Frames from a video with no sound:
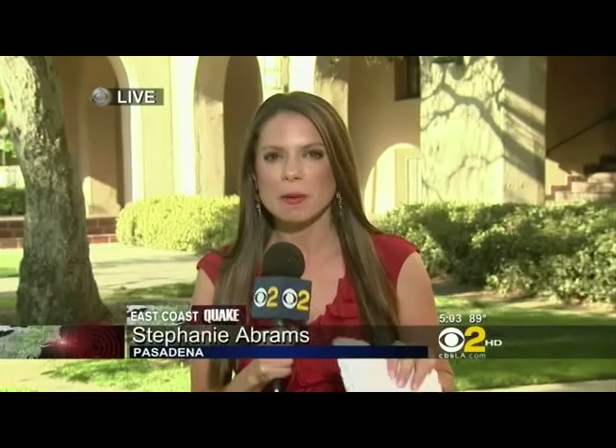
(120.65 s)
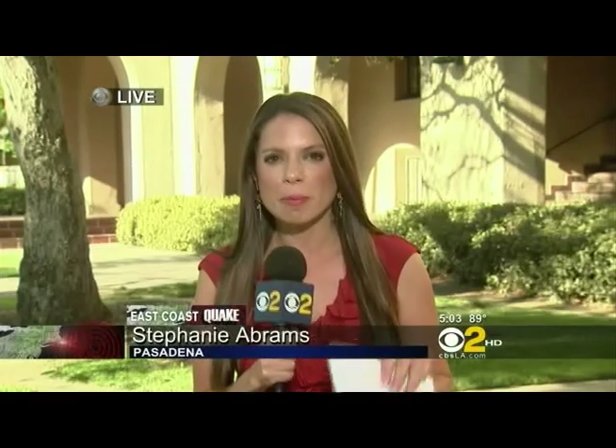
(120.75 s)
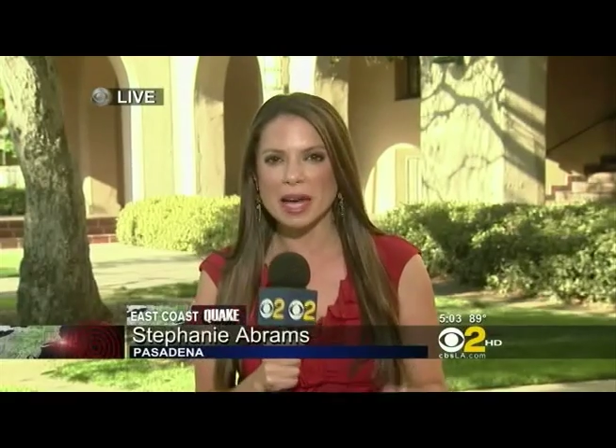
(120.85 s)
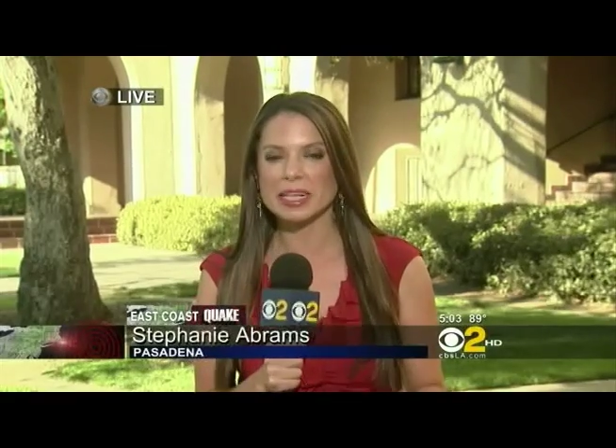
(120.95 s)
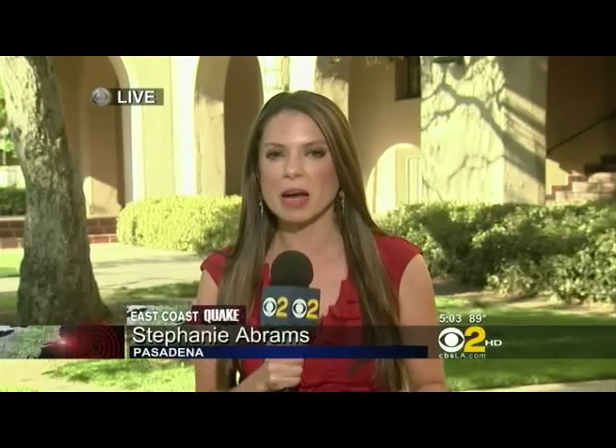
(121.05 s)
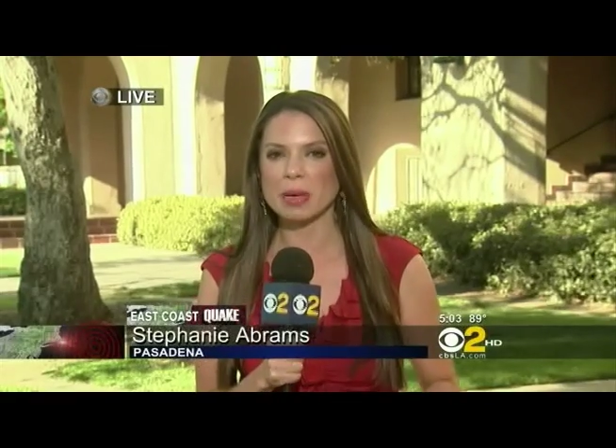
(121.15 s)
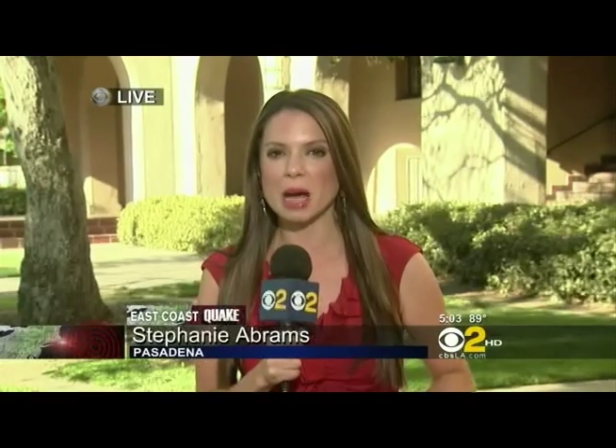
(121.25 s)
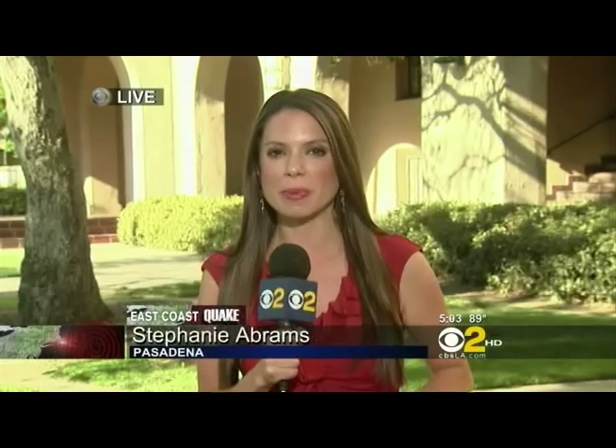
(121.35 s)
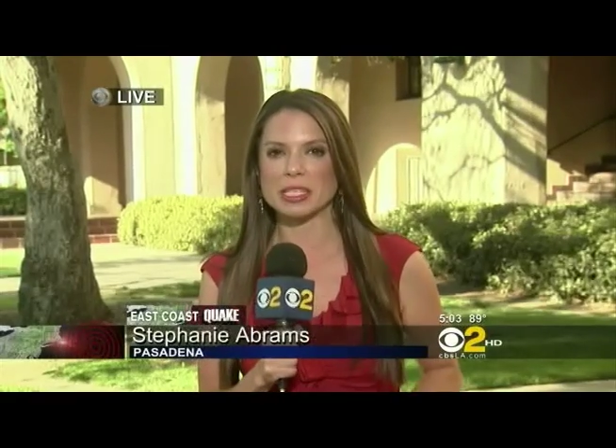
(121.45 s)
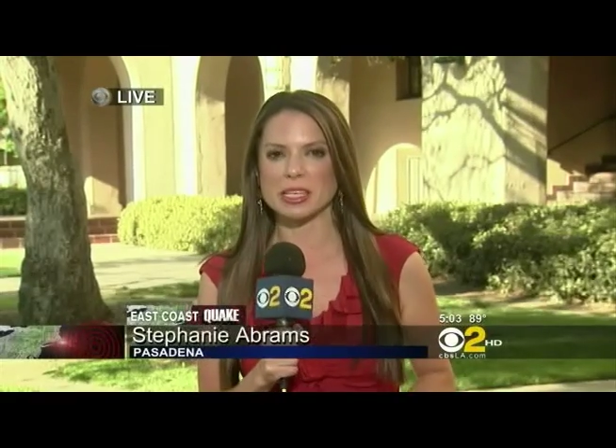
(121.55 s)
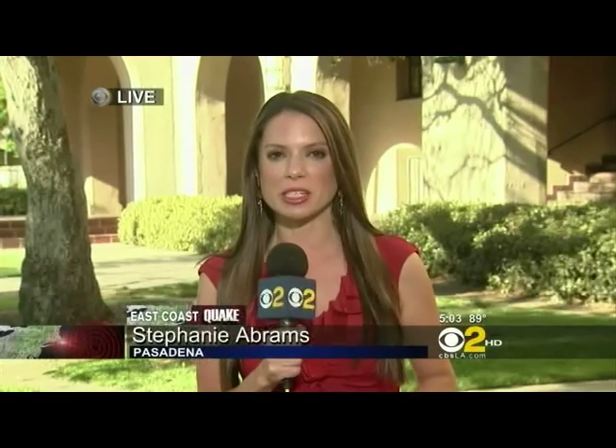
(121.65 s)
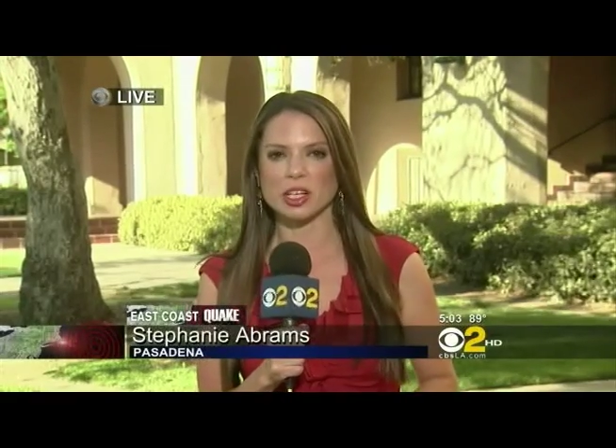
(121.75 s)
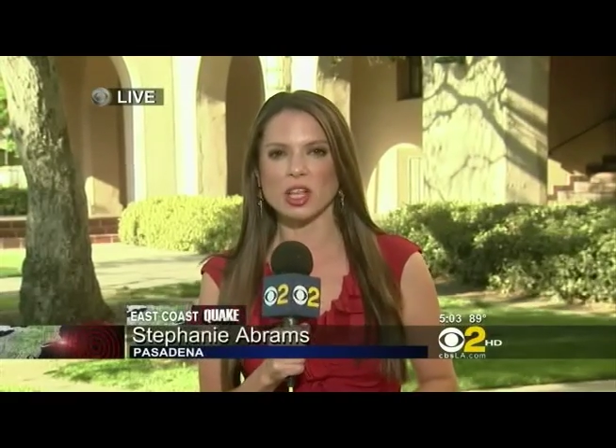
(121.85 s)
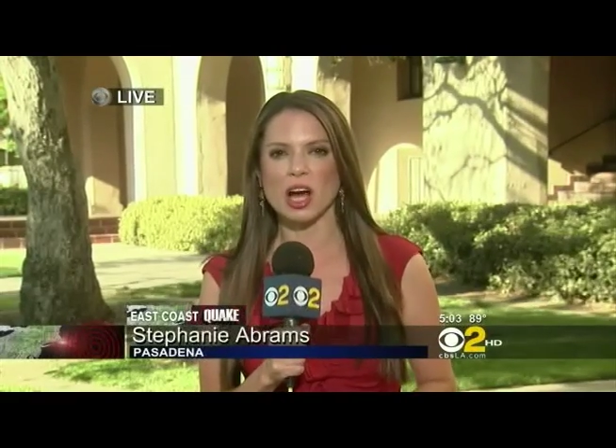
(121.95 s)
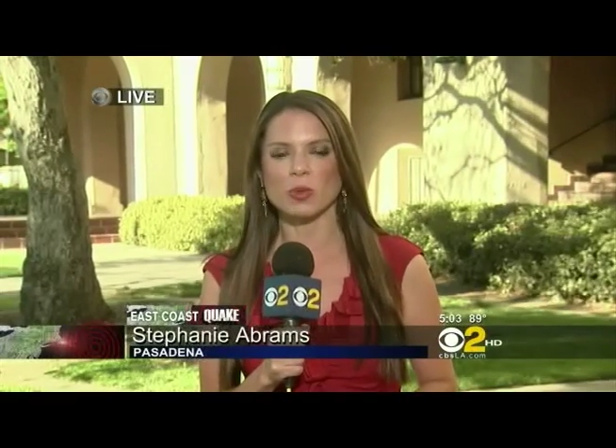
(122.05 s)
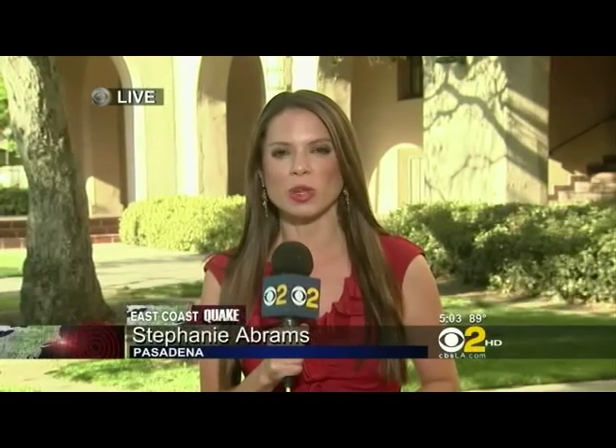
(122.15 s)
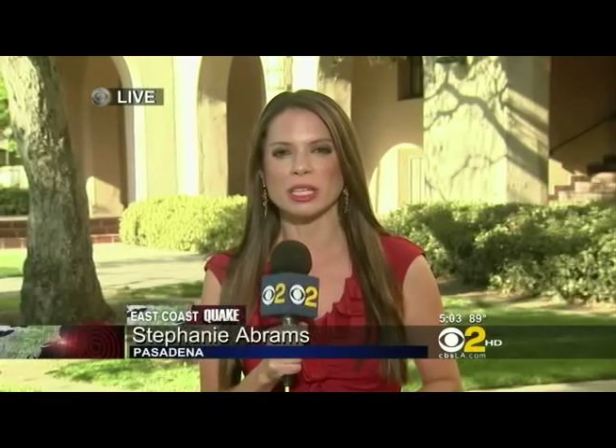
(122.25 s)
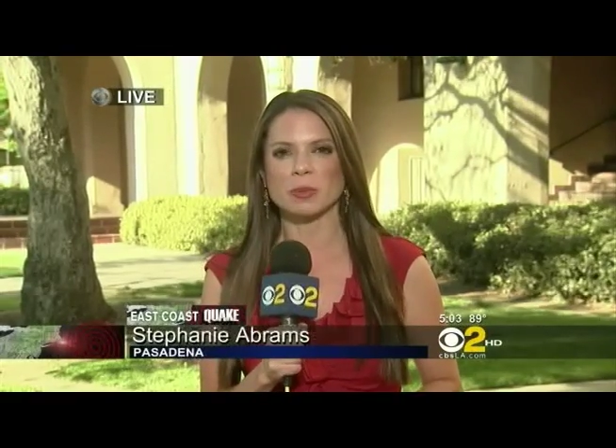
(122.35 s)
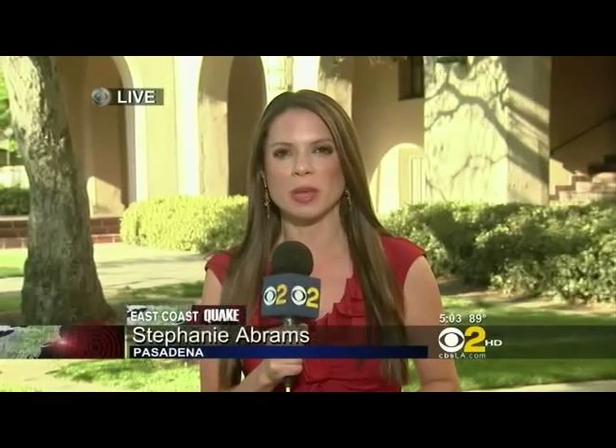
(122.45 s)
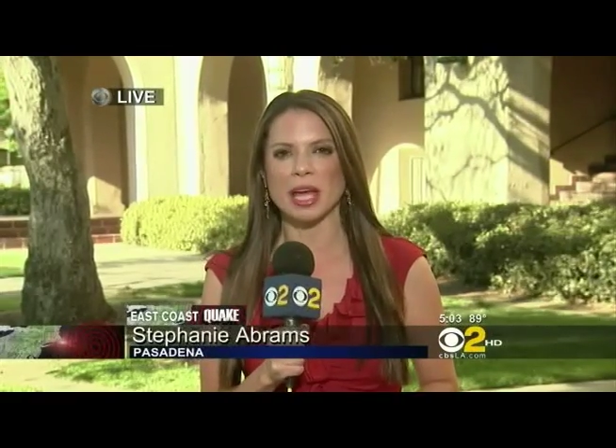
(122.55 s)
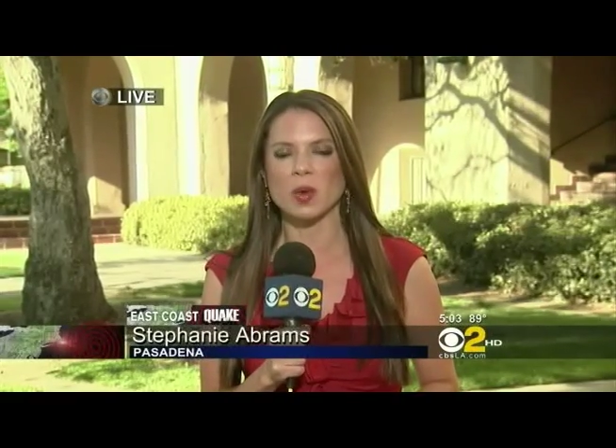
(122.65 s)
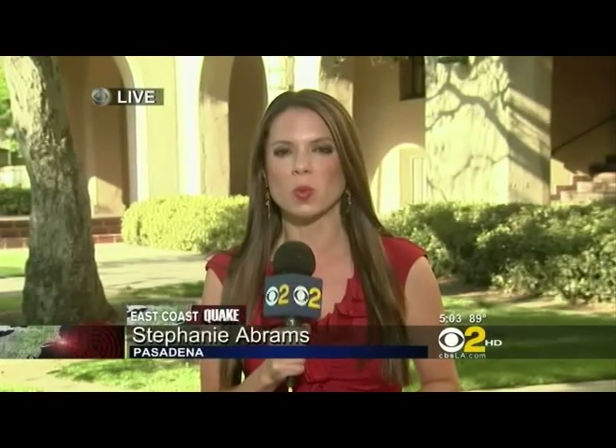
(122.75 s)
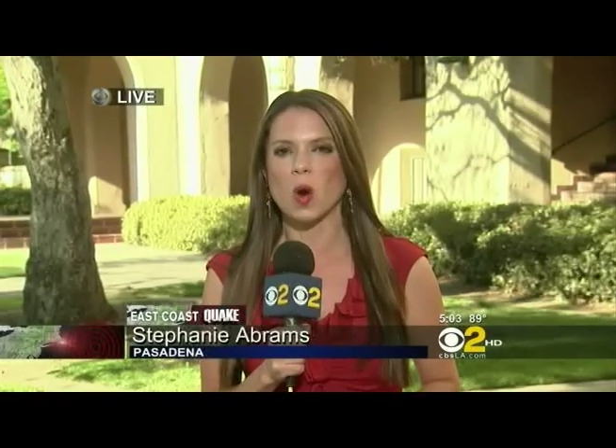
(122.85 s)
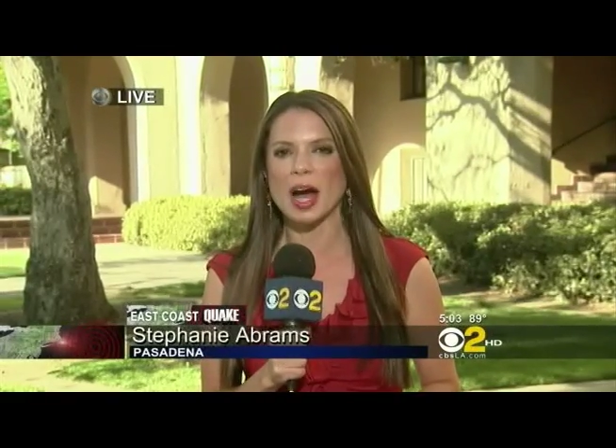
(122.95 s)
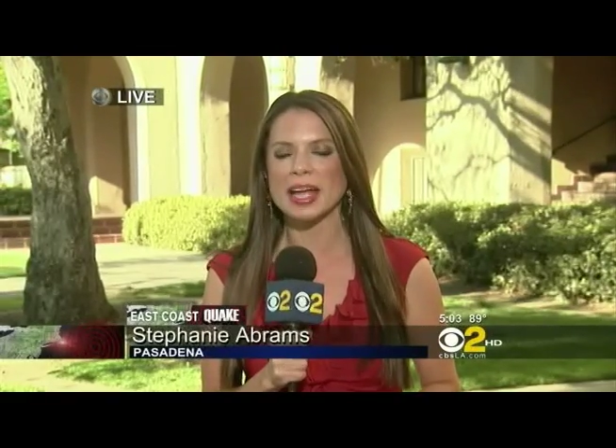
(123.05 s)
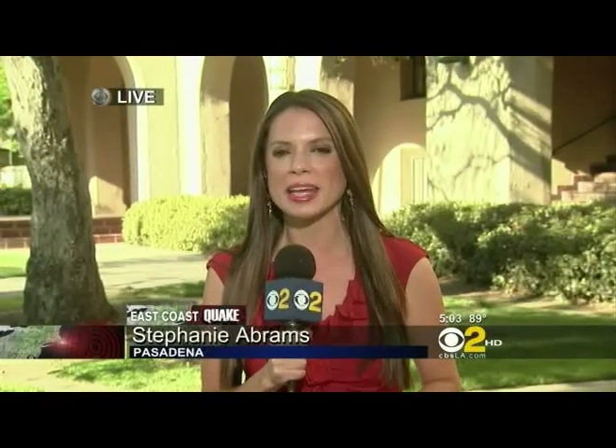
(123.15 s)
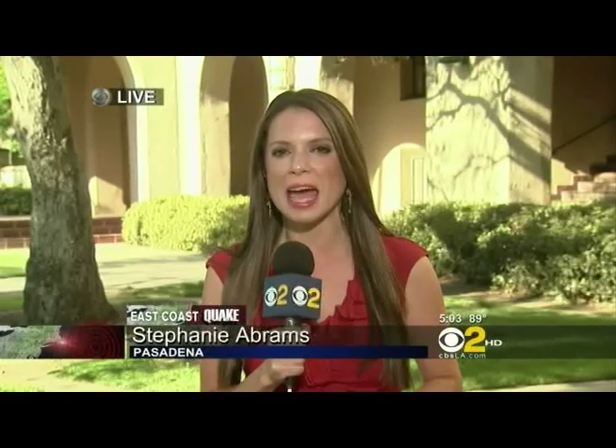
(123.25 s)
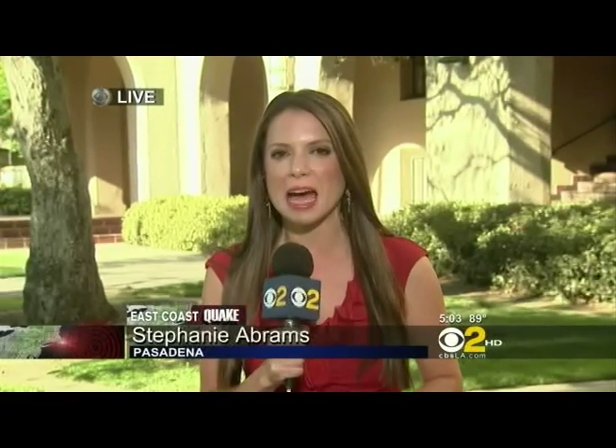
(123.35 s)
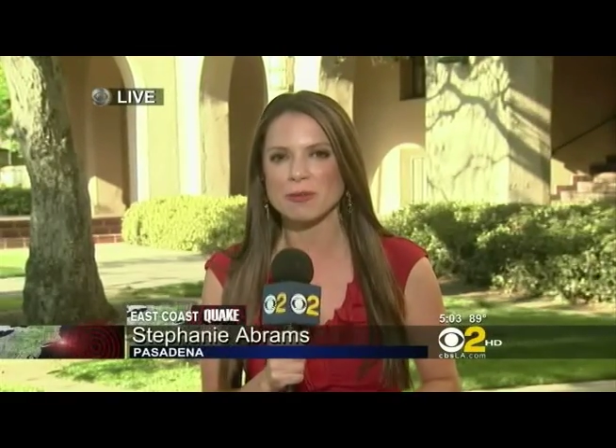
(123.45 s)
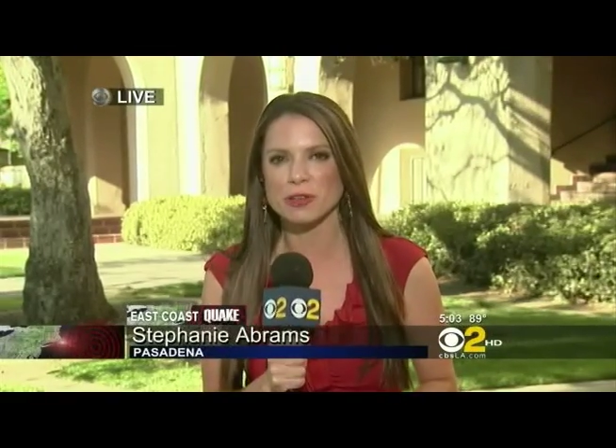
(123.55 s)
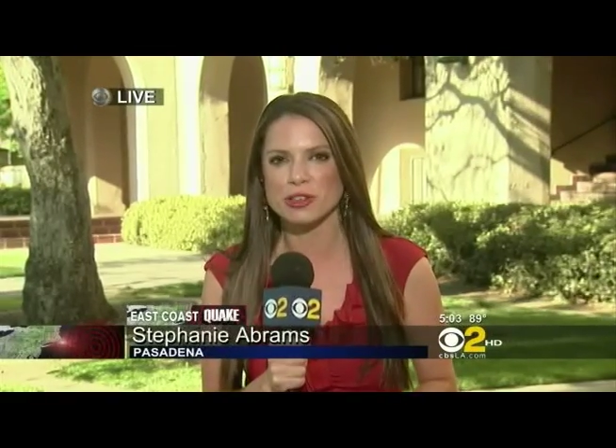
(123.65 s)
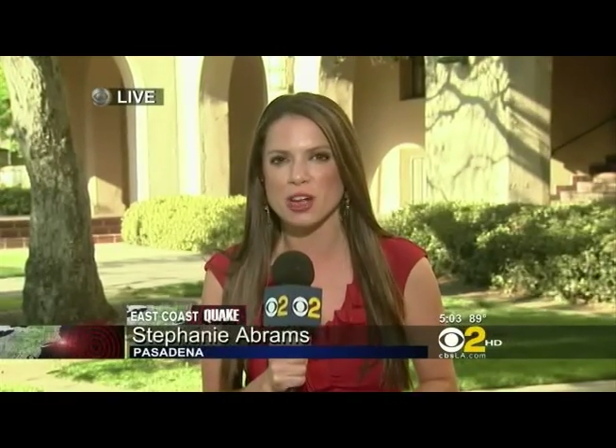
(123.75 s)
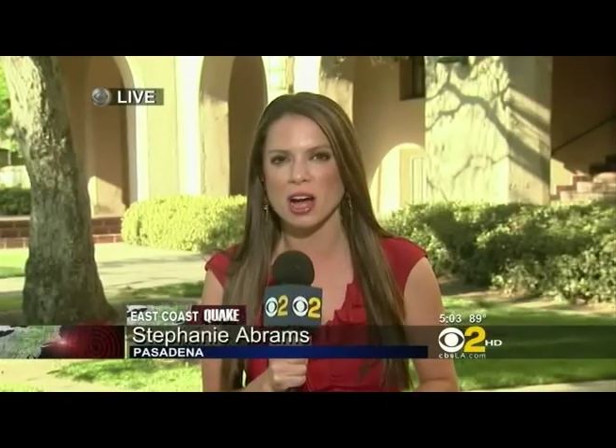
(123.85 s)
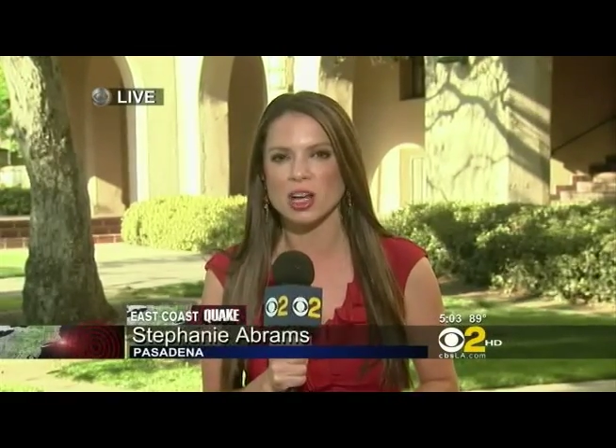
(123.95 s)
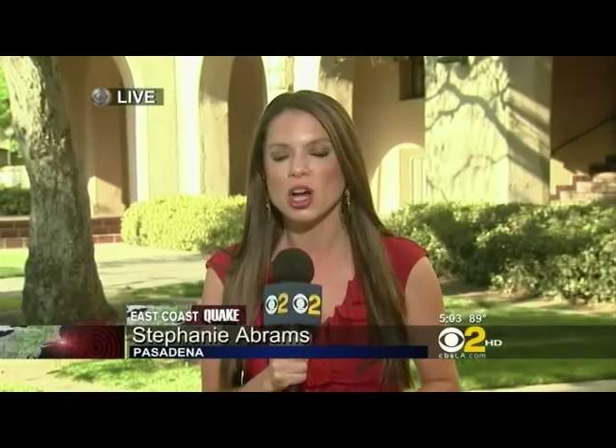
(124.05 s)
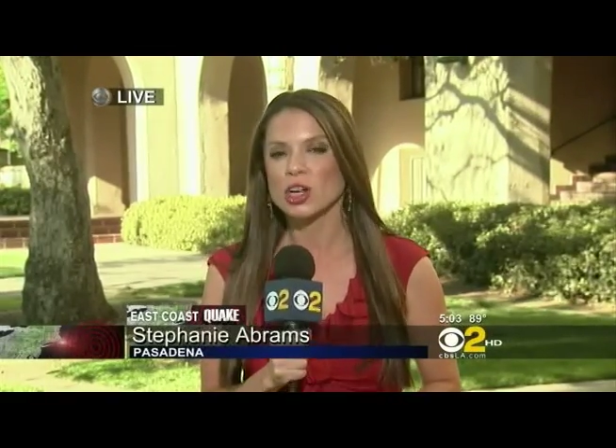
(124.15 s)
But coming up at 6 o'clock, we'll explain why an aftershock